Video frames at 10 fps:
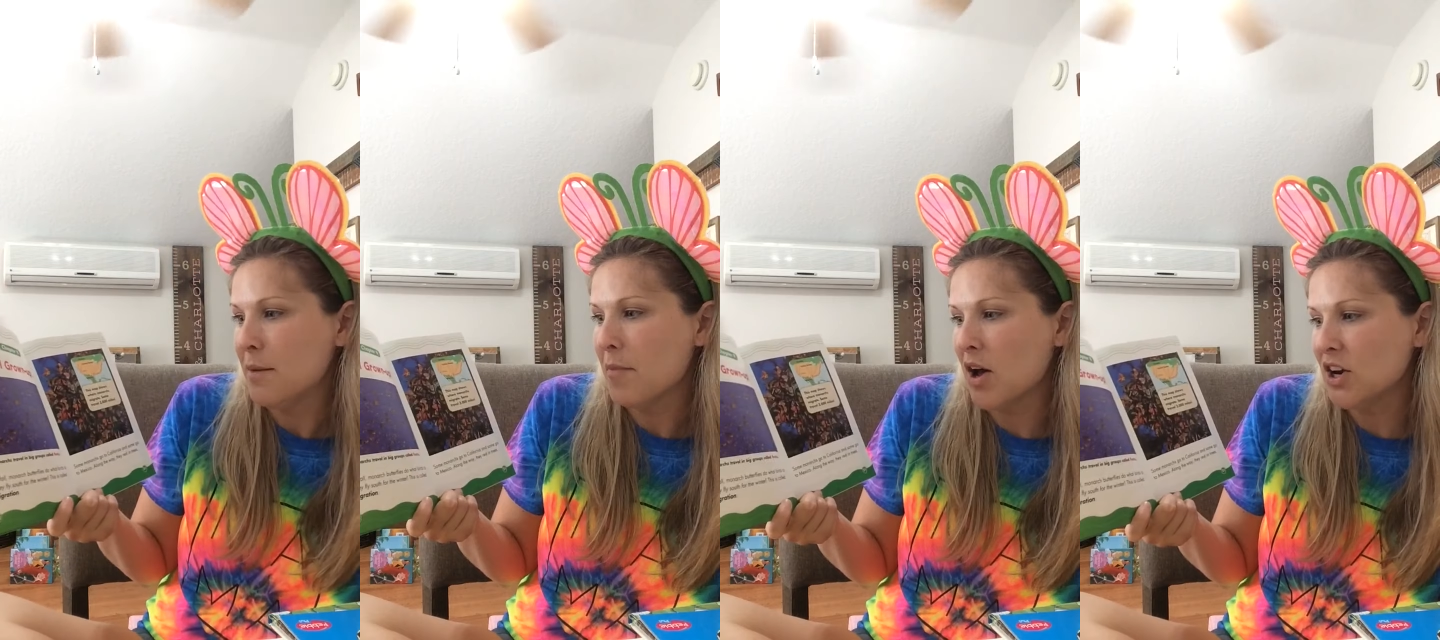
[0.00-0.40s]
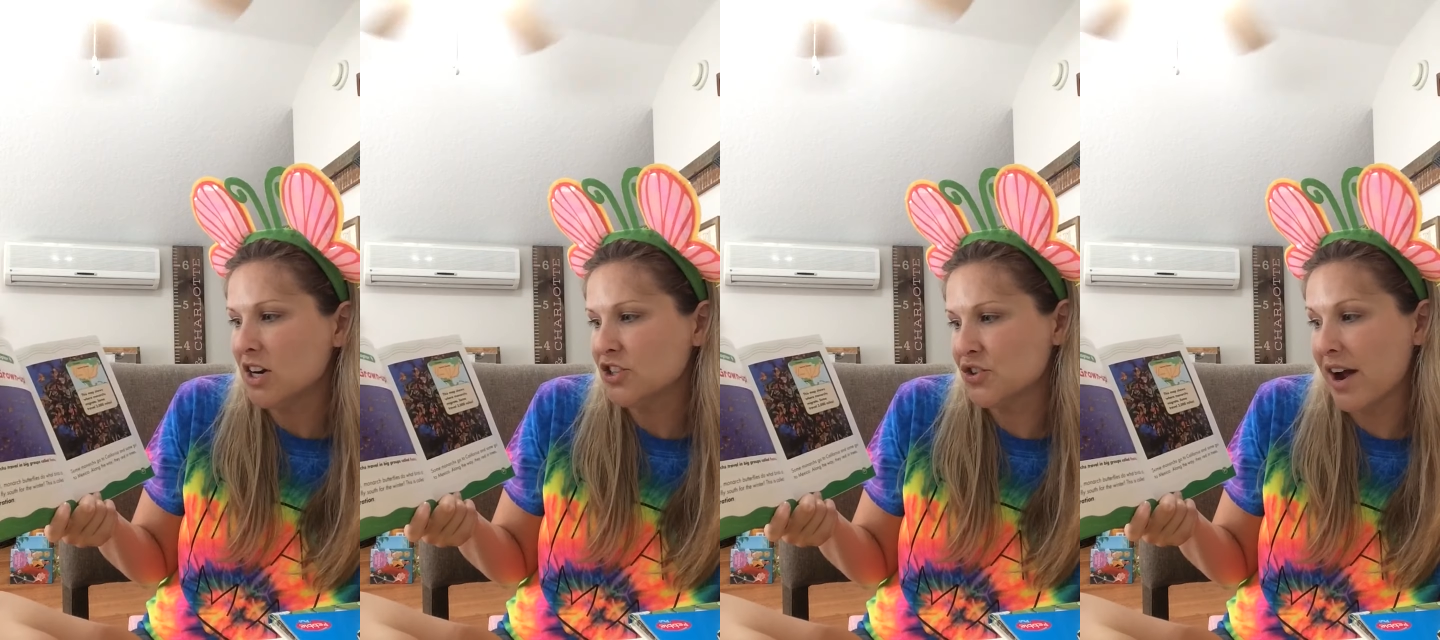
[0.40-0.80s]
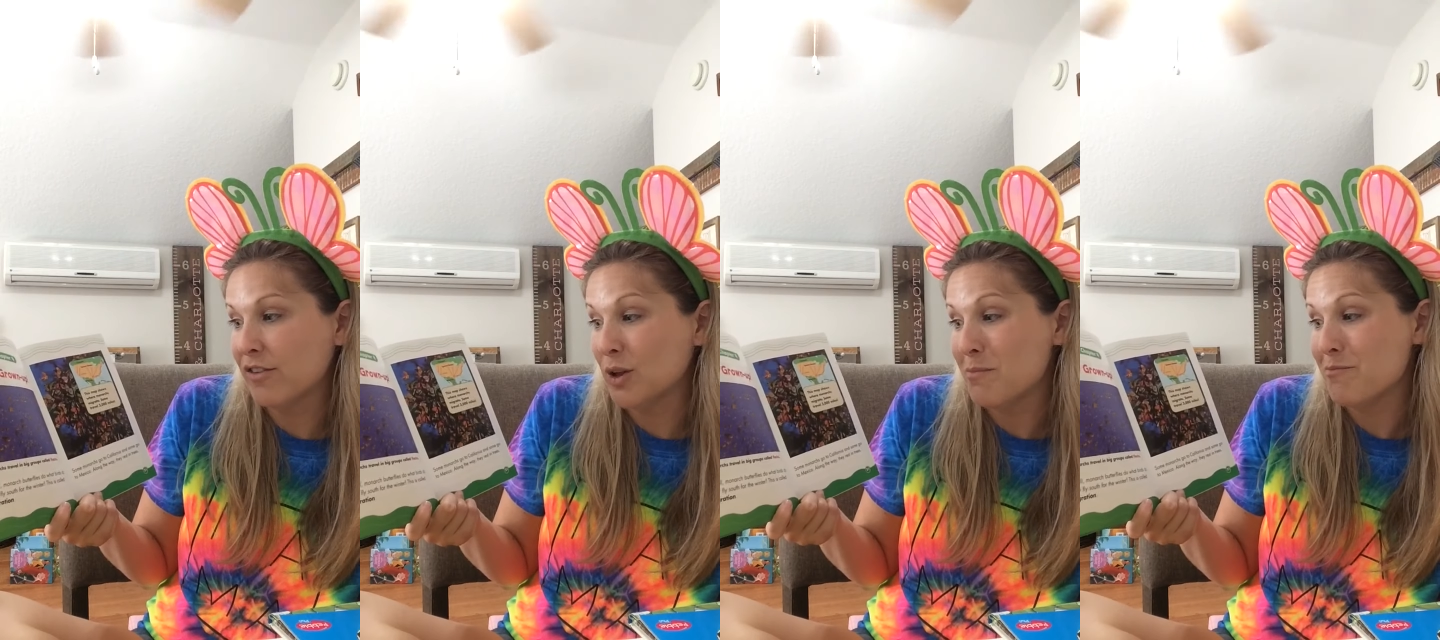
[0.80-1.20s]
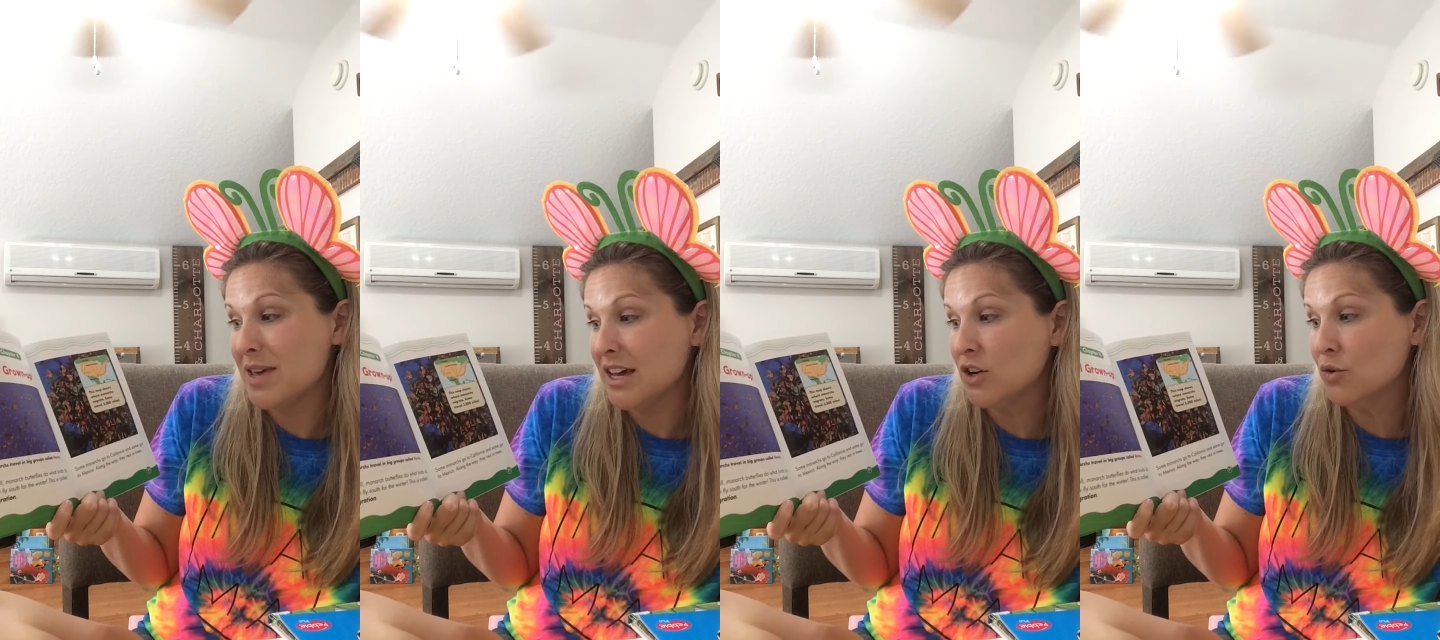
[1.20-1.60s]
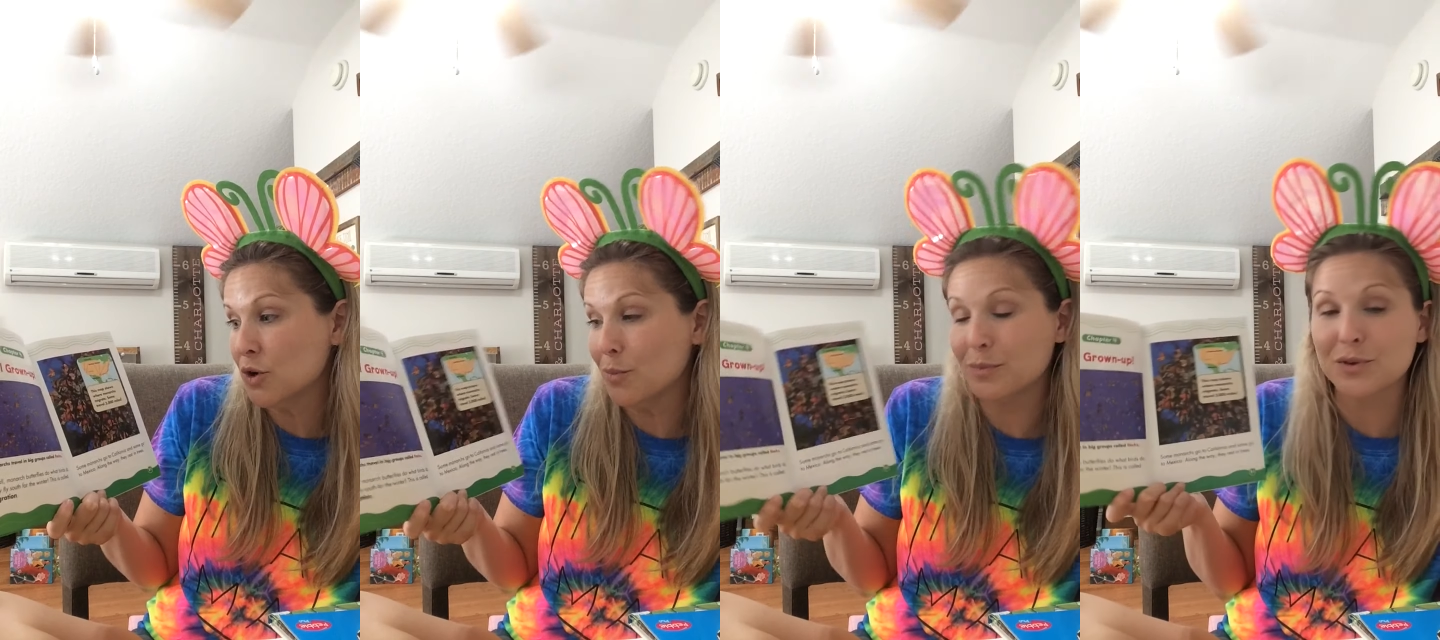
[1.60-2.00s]
Monarchs travel in big
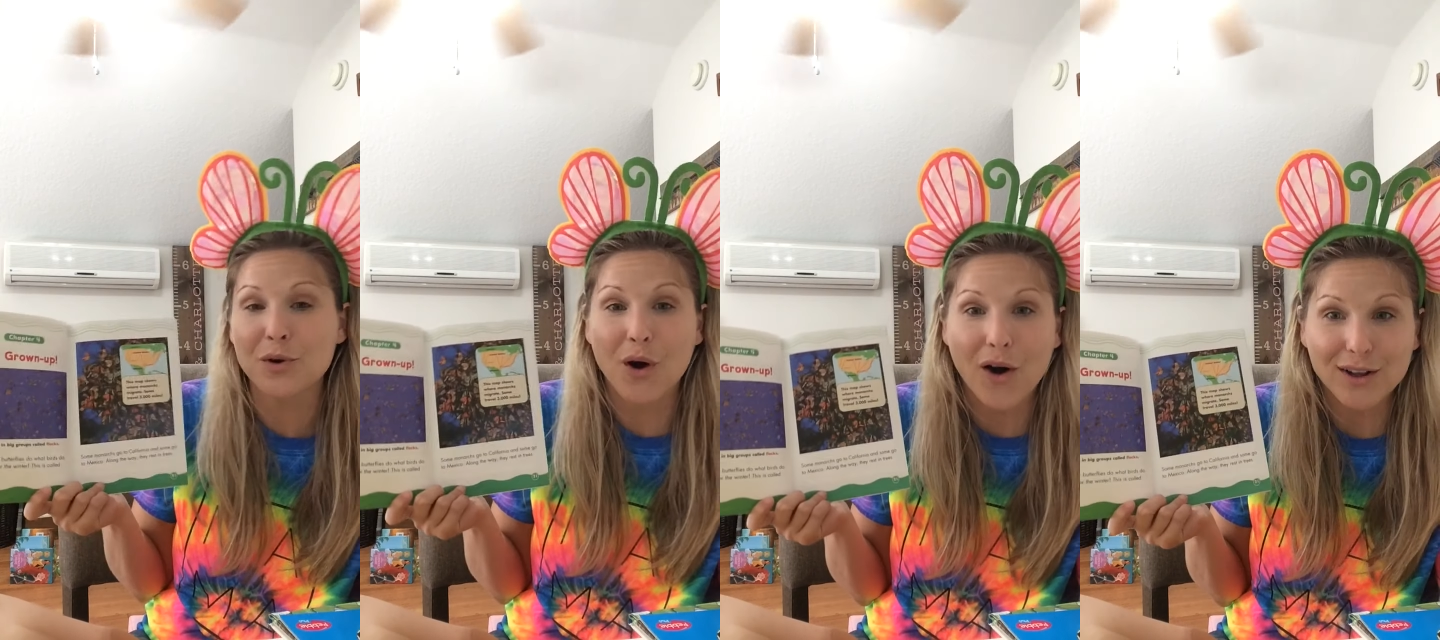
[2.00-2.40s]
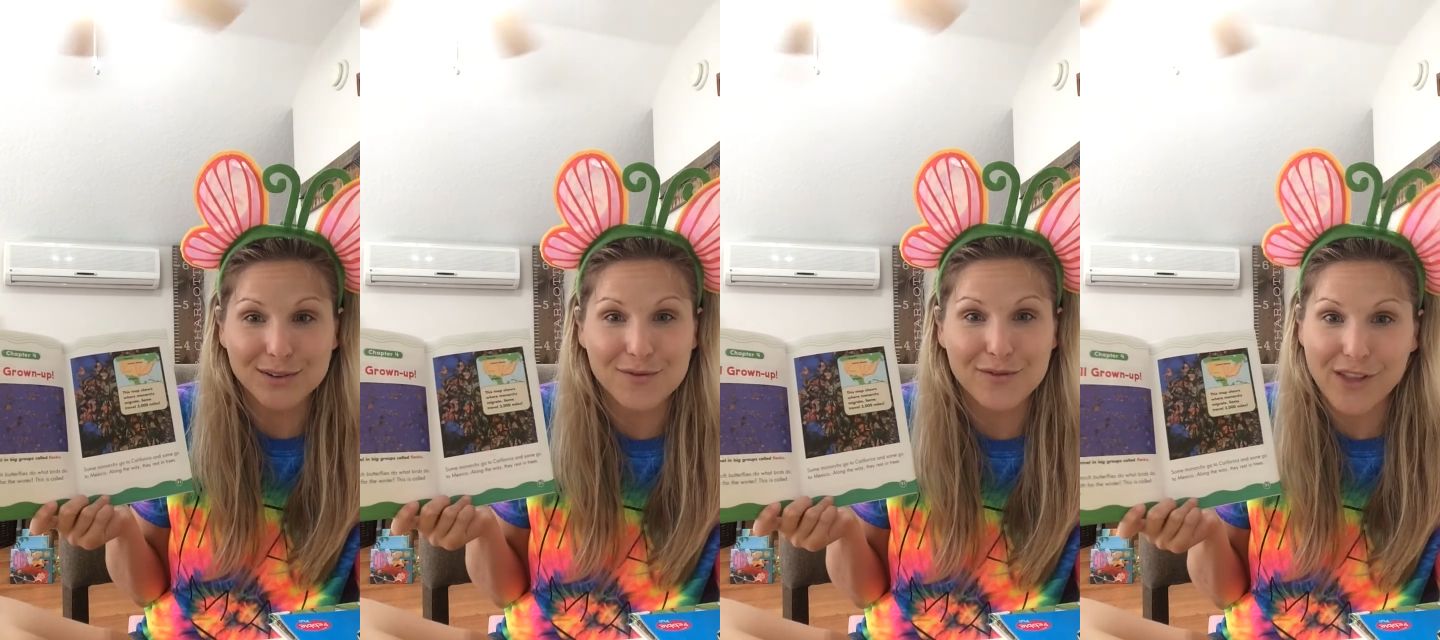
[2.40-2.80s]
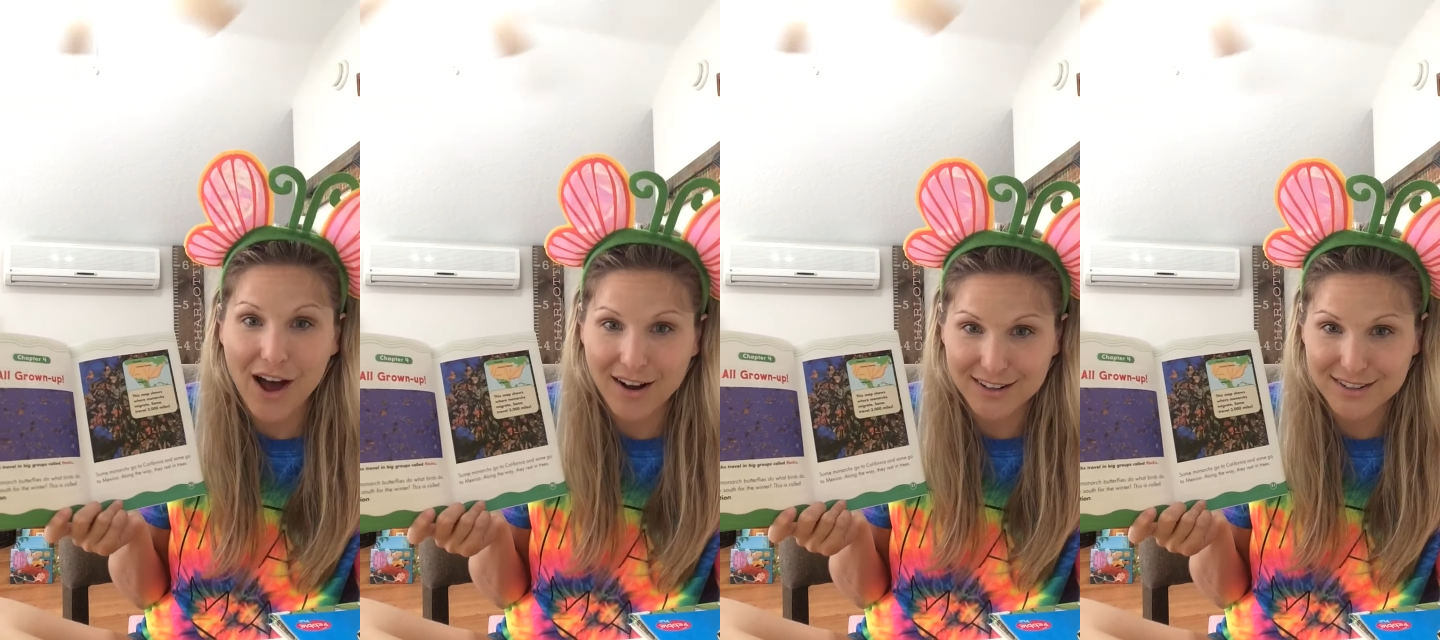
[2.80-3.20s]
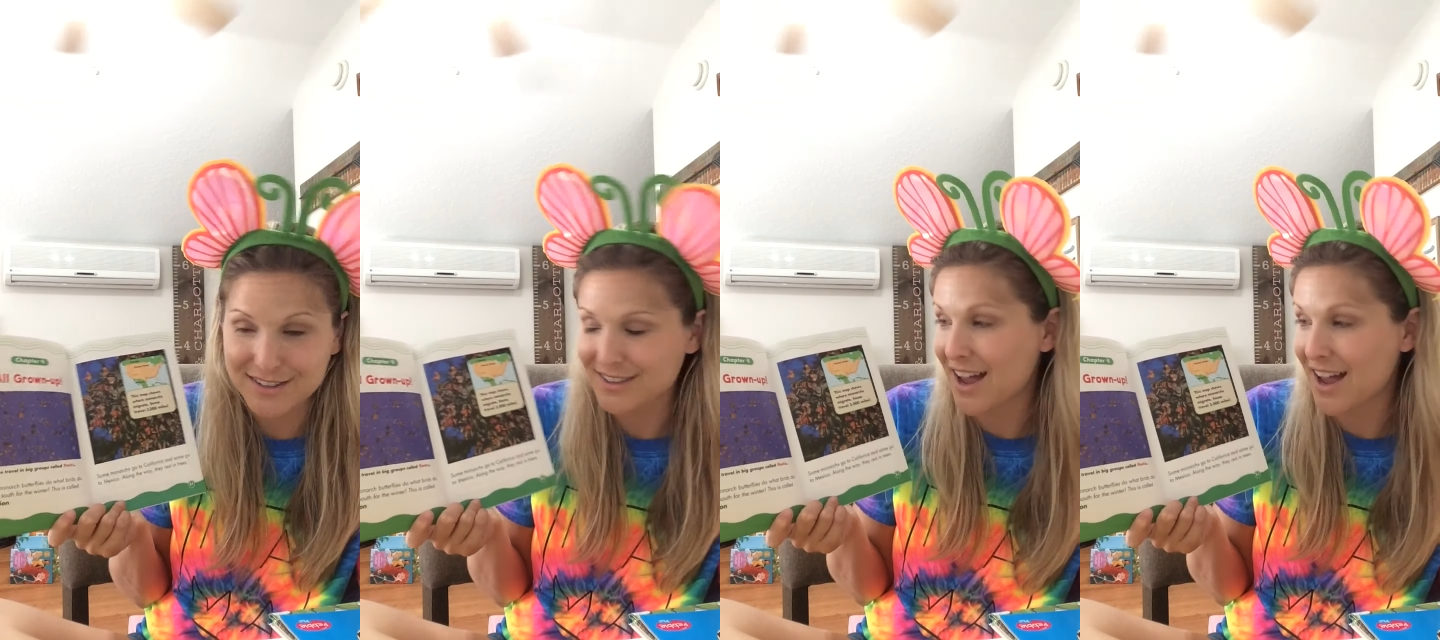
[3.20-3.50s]
groups called flocks.